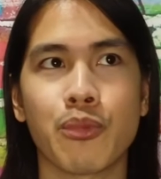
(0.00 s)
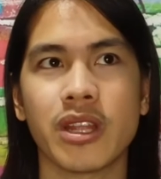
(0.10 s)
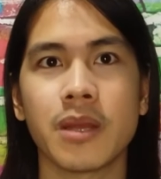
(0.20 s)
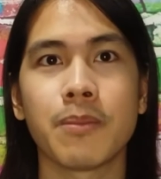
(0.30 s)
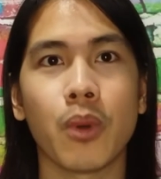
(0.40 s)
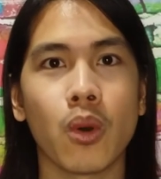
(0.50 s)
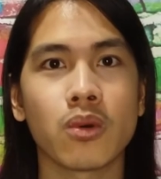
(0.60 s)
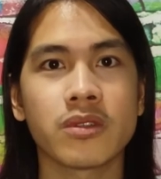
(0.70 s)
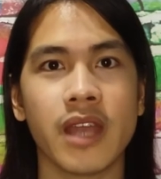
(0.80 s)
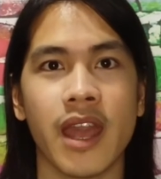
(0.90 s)
pretty
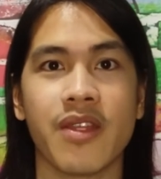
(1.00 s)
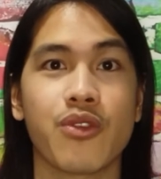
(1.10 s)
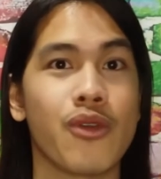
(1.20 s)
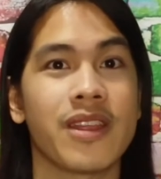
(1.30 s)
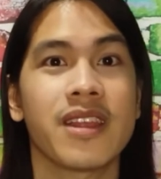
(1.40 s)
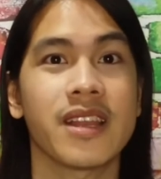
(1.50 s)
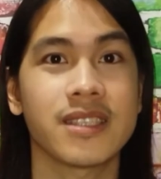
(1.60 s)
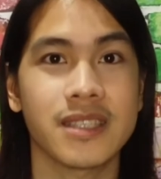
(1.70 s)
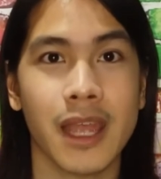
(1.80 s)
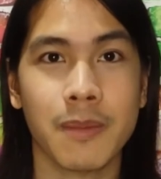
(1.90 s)
bold and
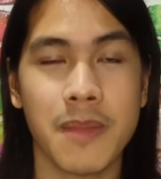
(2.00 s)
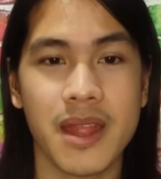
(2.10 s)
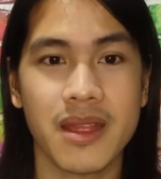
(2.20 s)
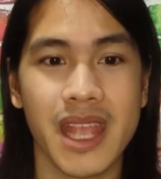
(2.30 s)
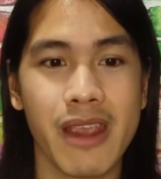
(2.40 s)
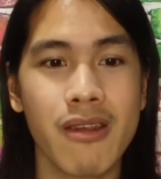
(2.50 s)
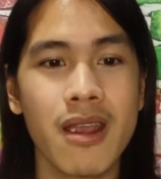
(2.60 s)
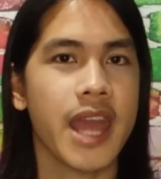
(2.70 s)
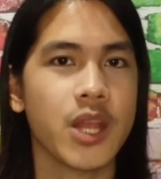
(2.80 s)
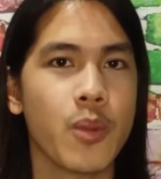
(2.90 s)
threatening statement
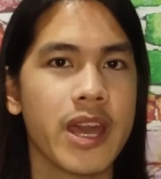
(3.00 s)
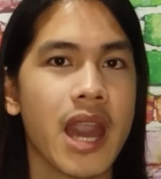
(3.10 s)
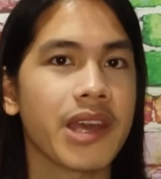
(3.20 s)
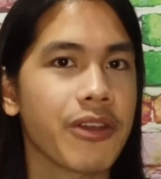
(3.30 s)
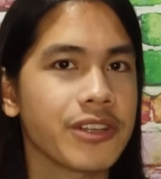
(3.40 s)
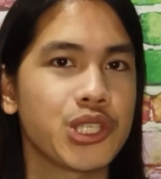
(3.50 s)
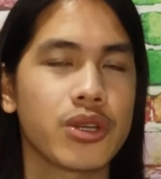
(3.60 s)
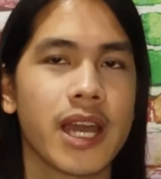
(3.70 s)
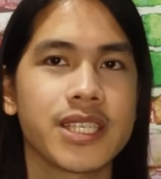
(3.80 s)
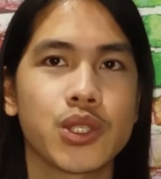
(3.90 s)
there. Anyway, I urge
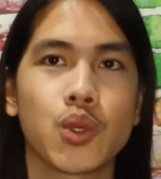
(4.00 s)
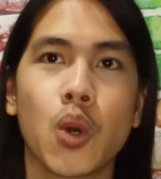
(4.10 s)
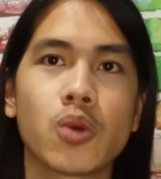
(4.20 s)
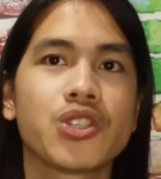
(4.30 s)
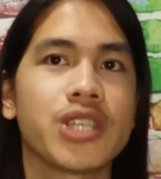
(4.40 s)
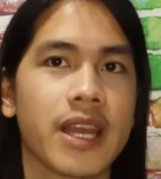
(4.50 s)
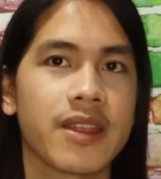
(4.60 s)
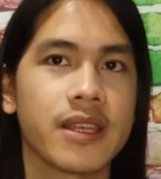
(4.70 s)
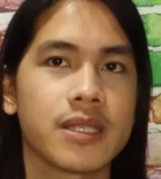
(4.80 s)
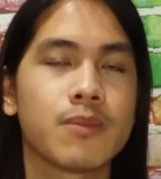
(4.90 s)
you guys to go
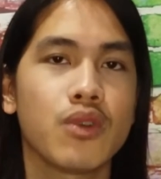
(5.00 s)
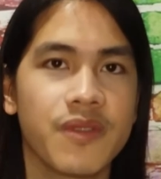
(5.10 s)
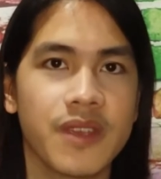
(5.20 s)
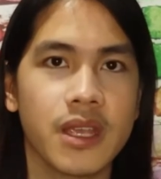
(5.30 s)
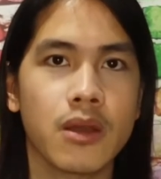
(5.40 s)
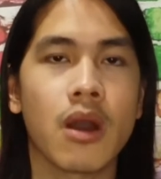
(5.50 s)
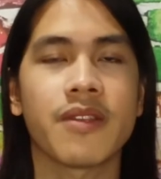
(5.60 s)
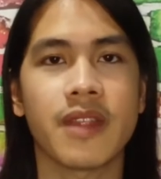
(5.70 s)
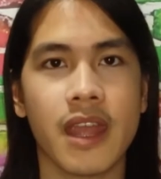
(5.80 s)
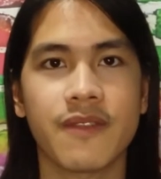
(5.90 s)
check this movie
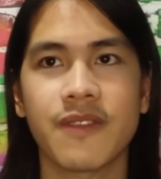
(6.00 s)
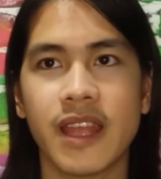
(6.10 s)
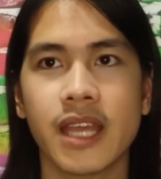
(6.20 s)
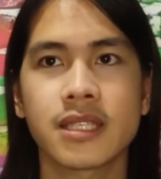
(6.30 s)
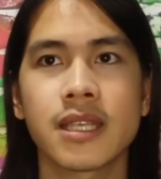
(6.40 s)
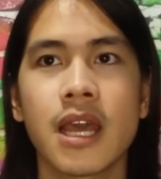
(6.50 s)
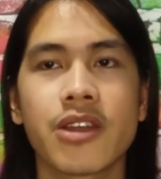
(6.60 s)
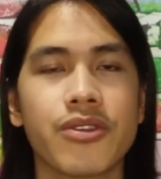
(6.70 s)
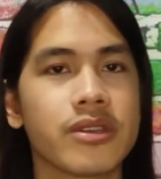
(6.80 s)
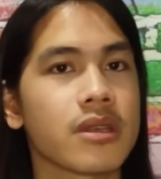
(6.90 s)
on Netflix.
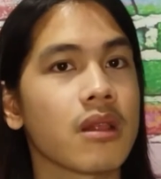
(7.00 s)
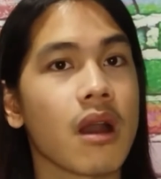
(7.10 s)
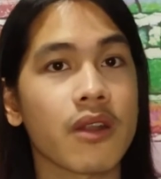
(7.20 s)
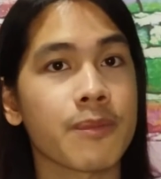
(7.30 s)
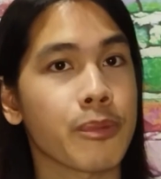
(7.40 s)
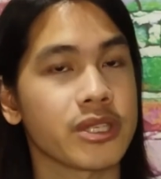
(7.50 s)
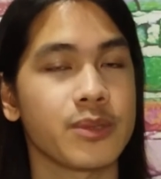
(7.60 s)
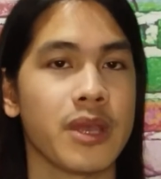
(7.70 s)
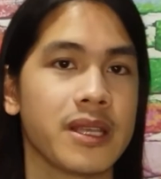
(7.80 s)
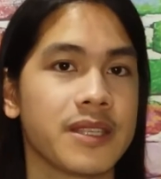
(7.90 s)
There's a lot of
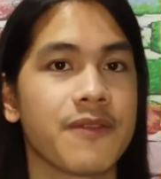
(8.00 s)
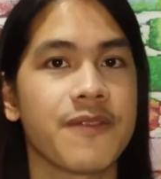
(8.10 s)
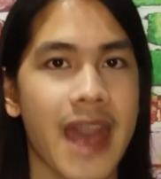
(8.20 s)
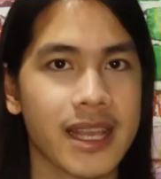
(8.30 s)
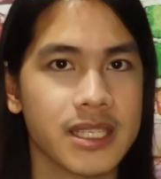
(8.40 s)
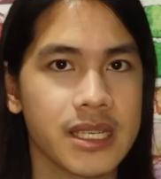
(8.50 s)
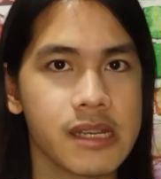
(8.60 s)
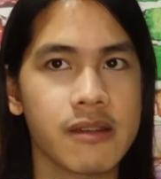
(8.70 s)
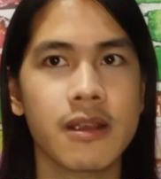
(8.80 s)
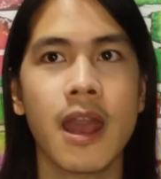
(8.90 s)
persuasive facts
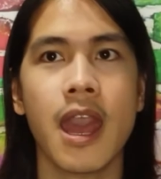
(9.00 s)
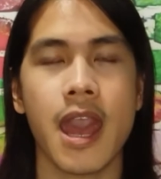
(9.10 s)
here